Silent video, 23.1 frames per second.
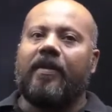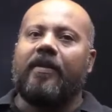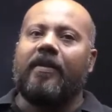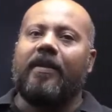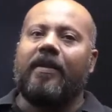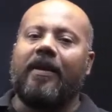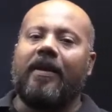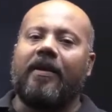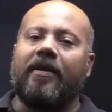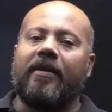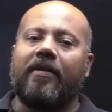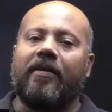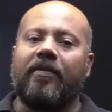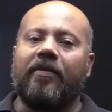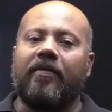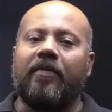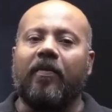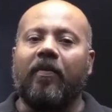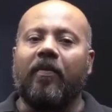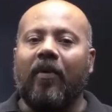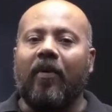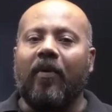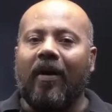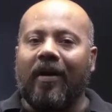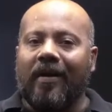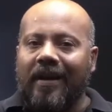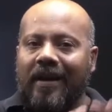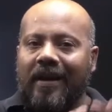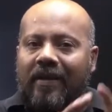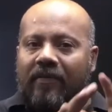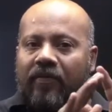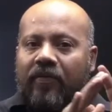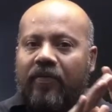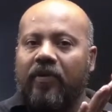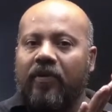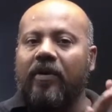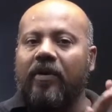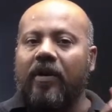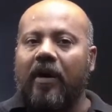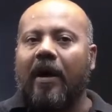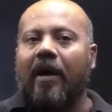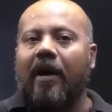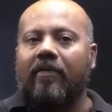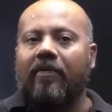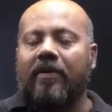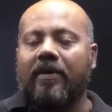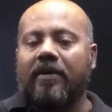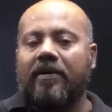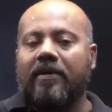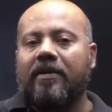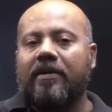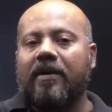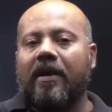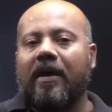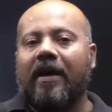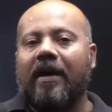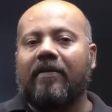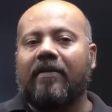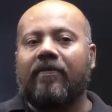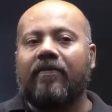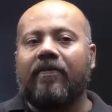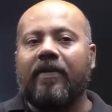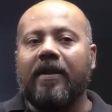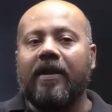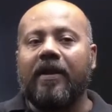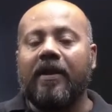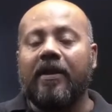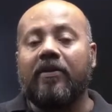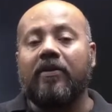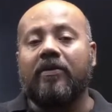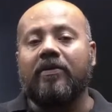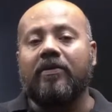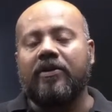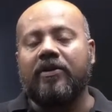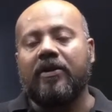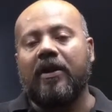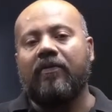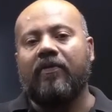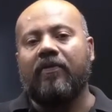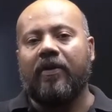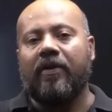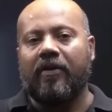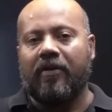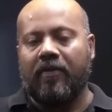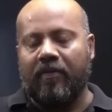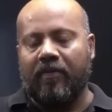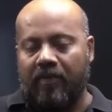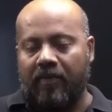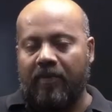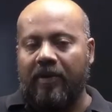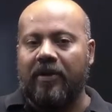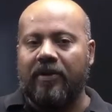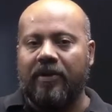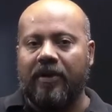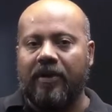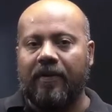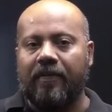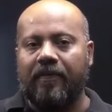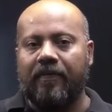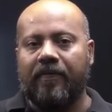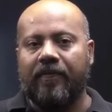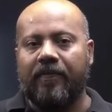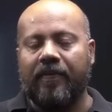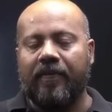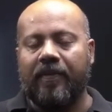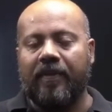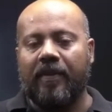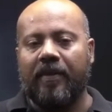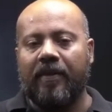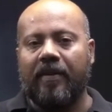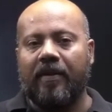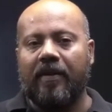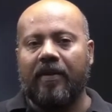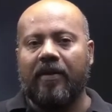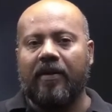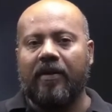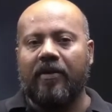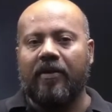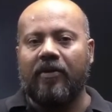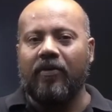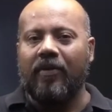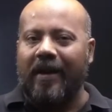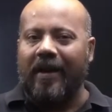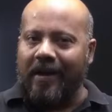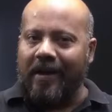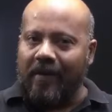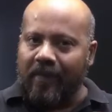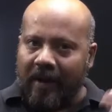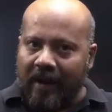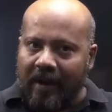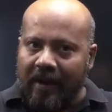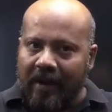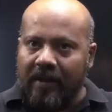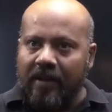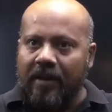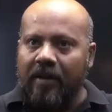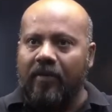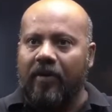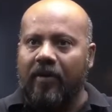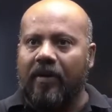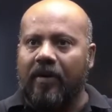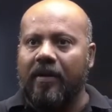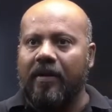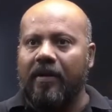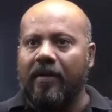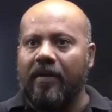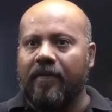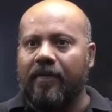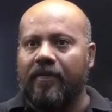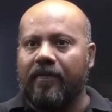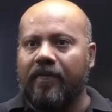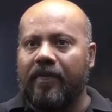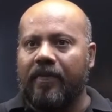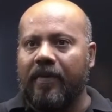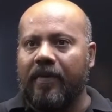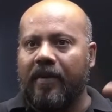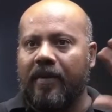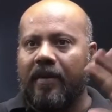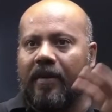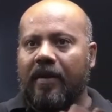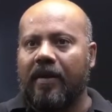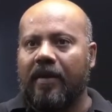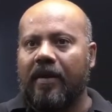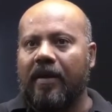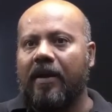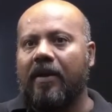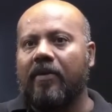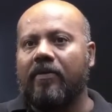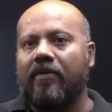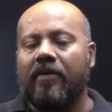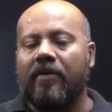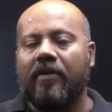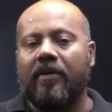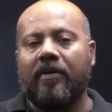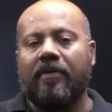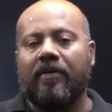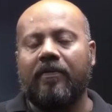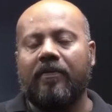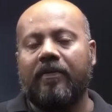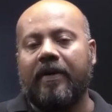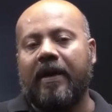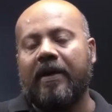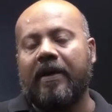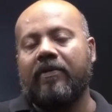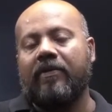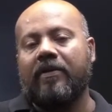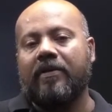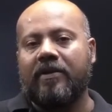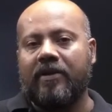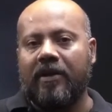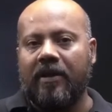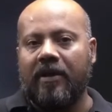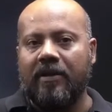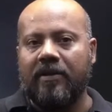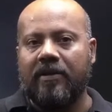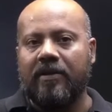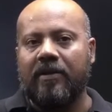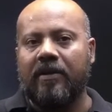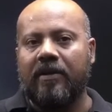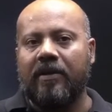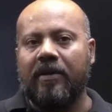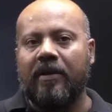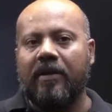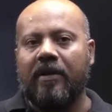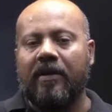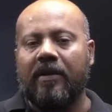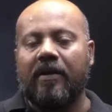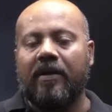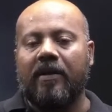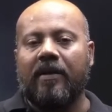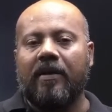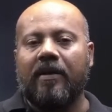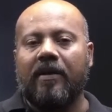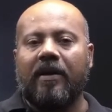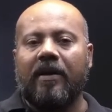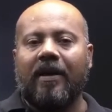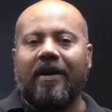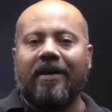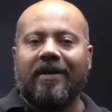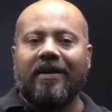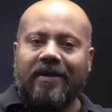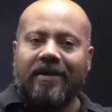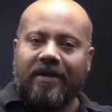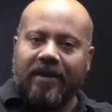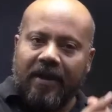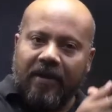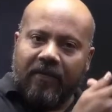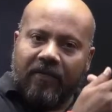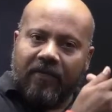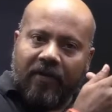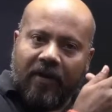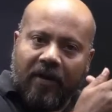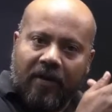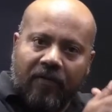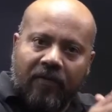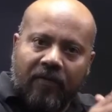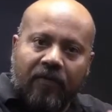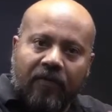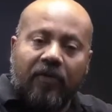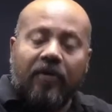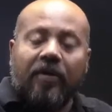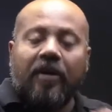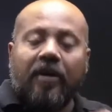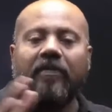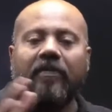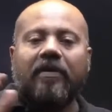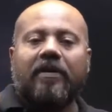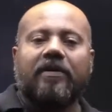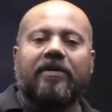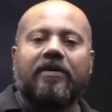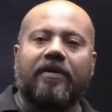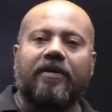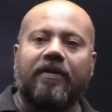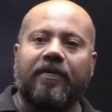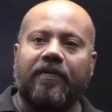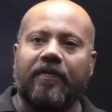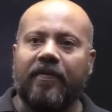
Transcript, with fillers: that morning four hours are very crucial for your preparation. You get up early in the morning, around five or six, and study for four hours.